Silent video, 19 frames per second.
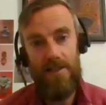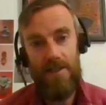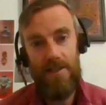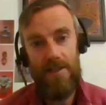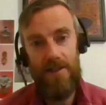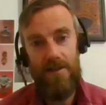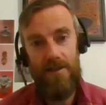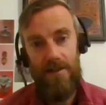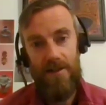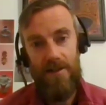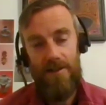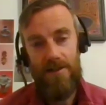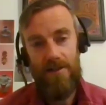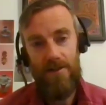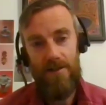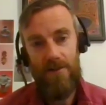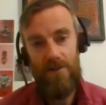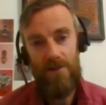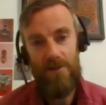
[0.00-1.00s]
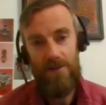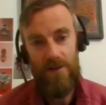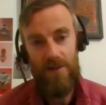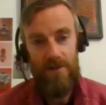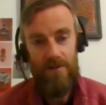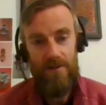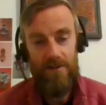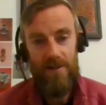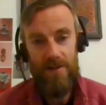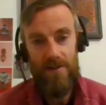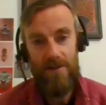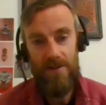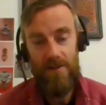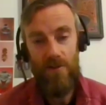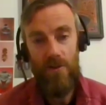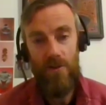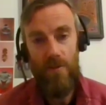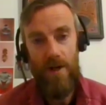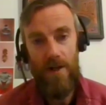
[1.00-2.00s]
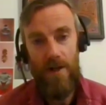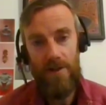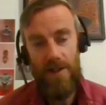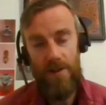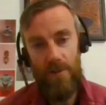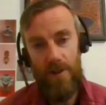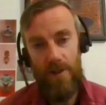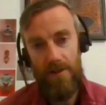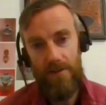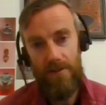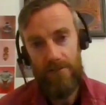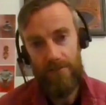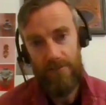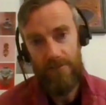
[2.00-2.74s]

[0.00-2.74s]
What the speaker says: to go about it that way.